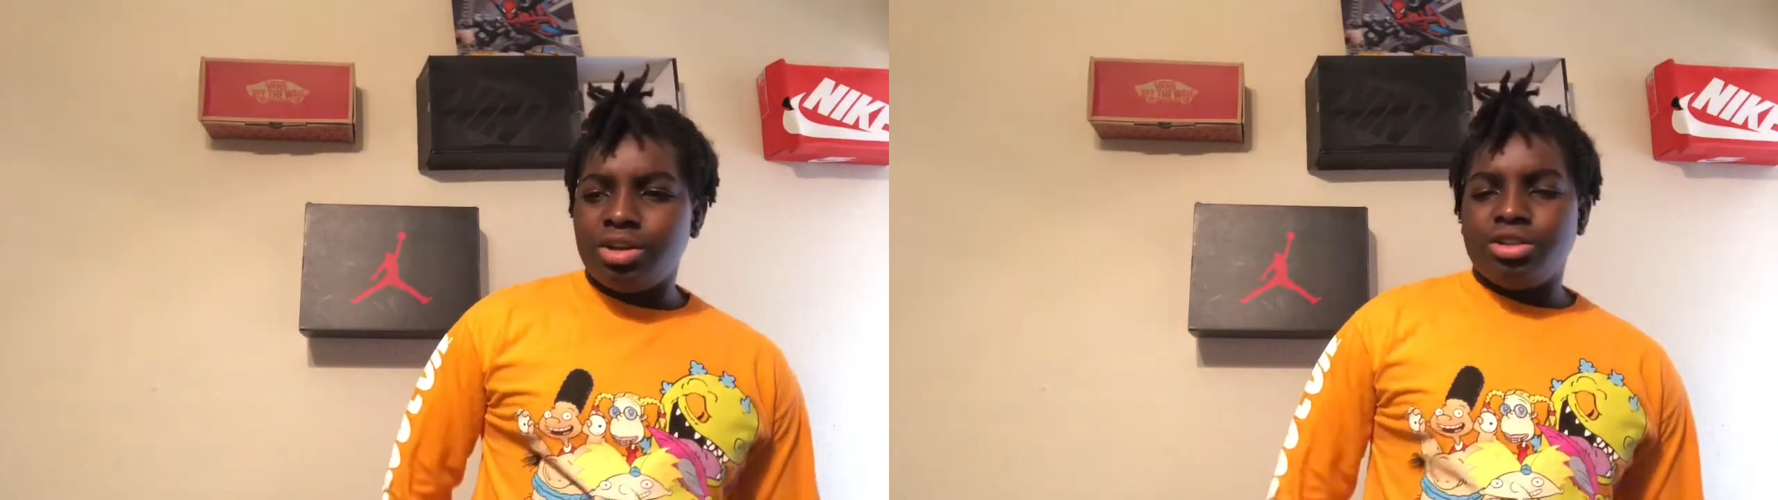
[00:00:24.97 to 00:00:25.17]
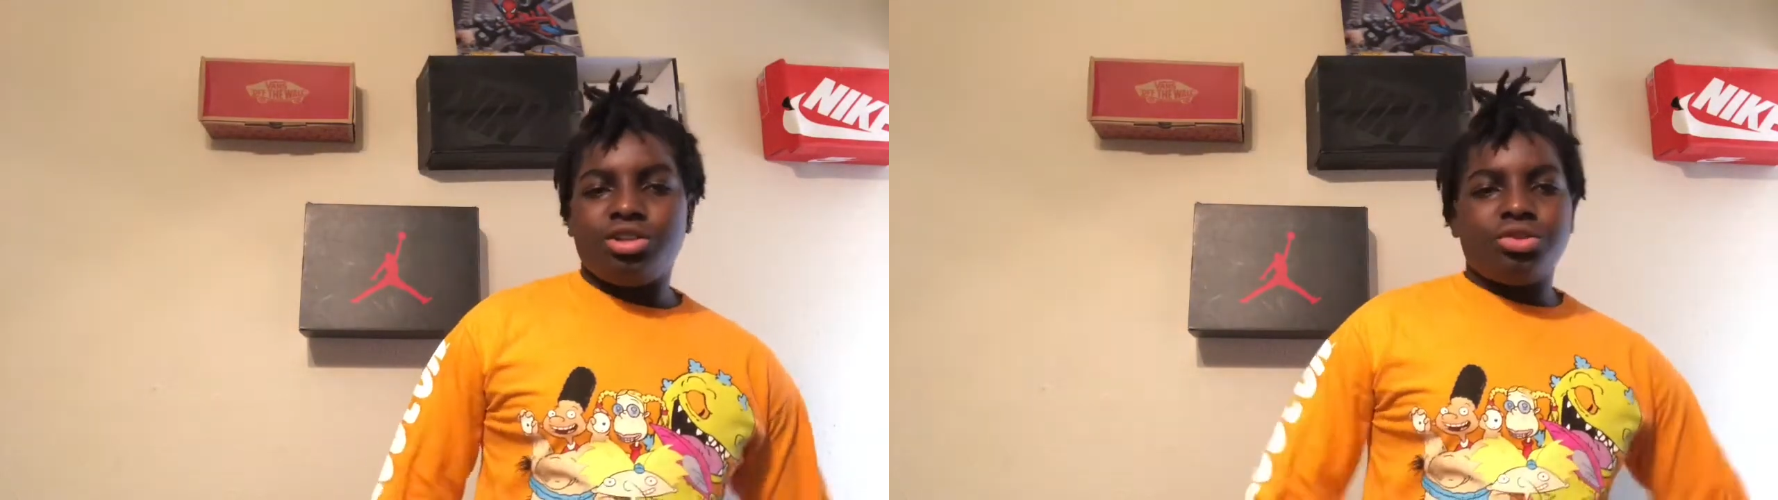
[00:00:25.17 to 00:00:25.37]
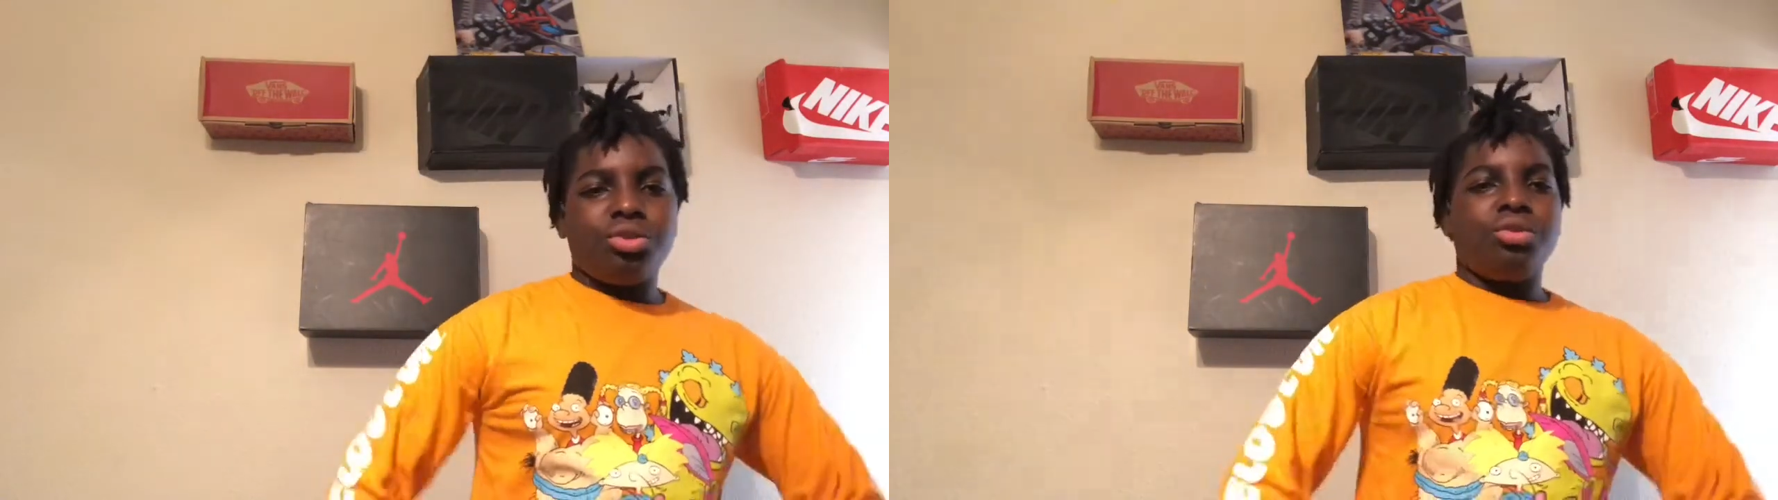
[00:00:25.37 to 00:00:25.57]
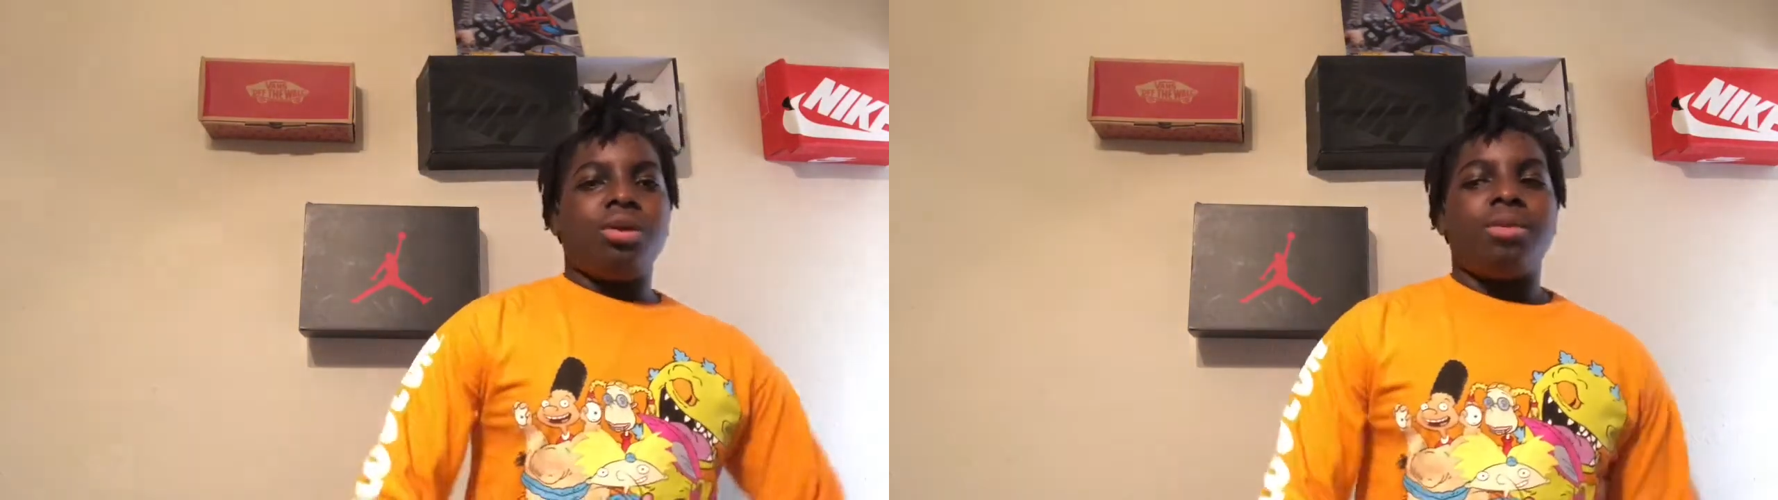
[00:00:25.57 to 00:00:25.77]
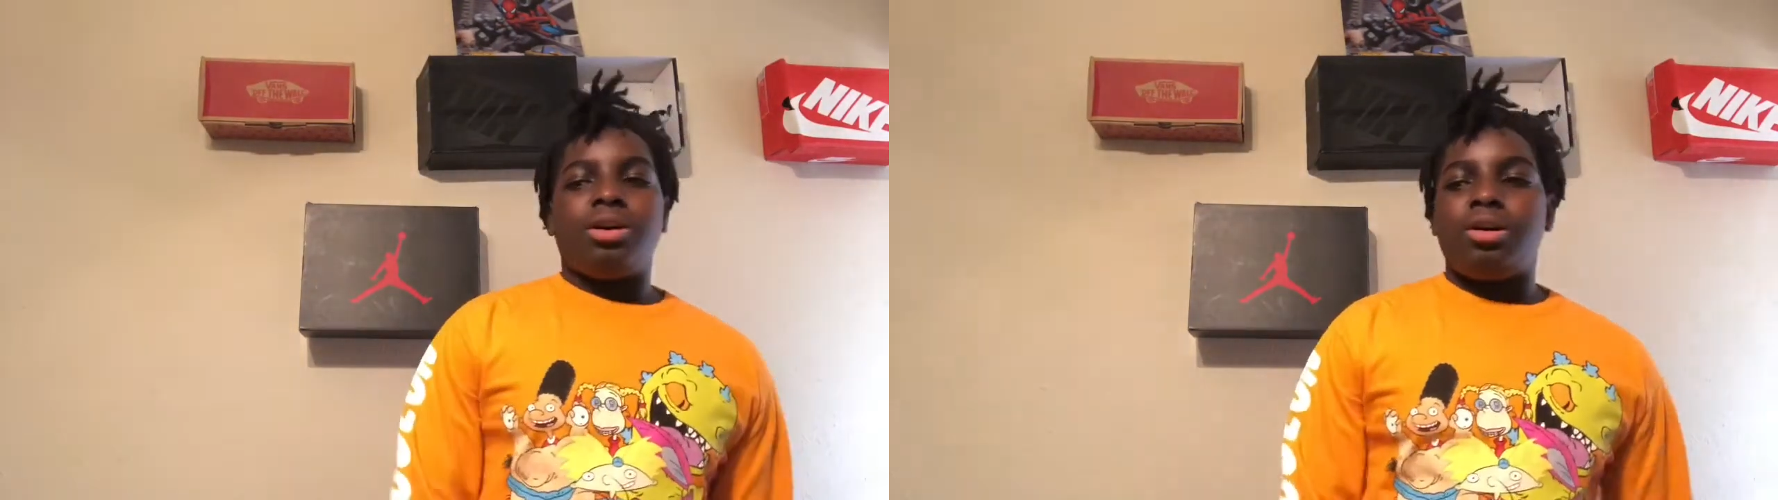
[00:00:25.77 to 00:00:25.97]
just showing you
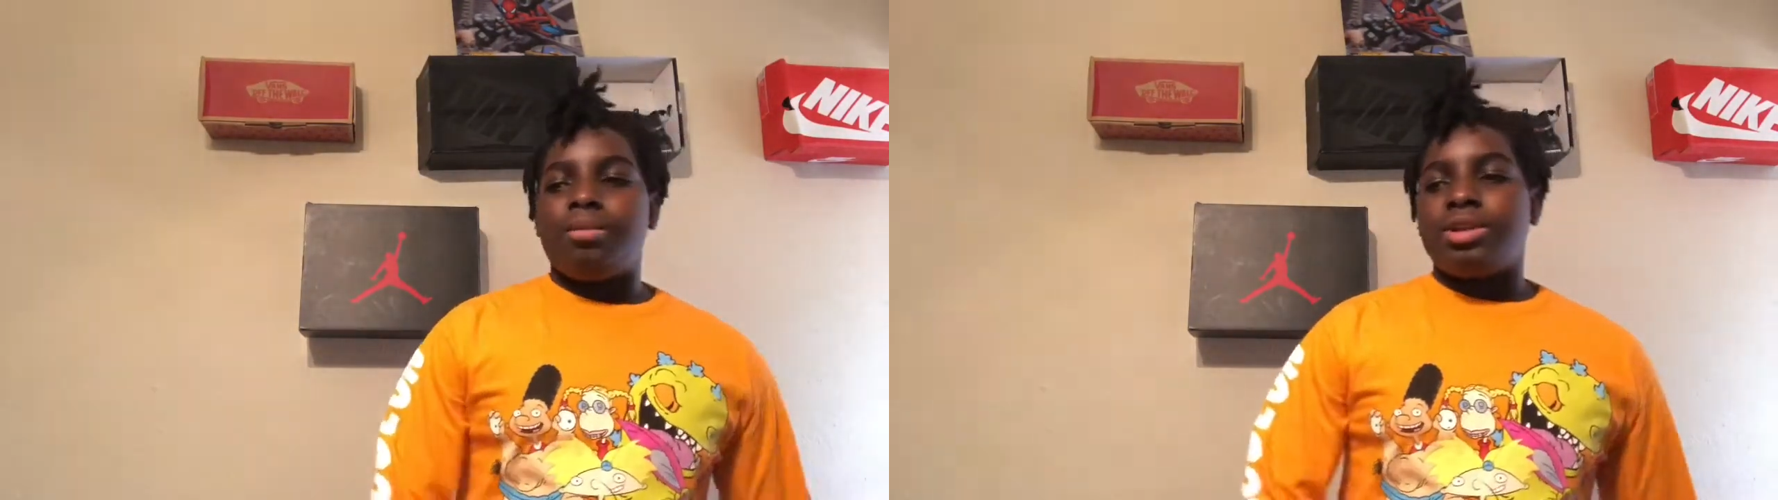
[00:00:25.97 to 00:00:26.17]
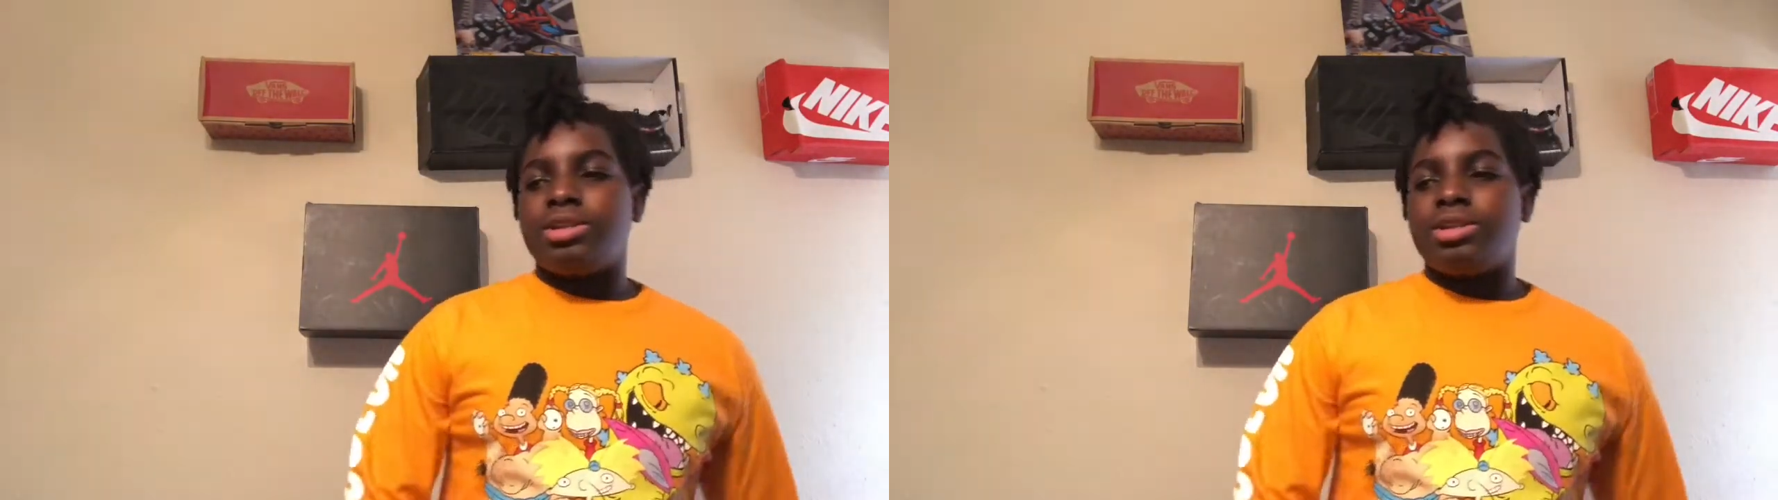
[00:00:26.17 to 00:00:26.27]
all my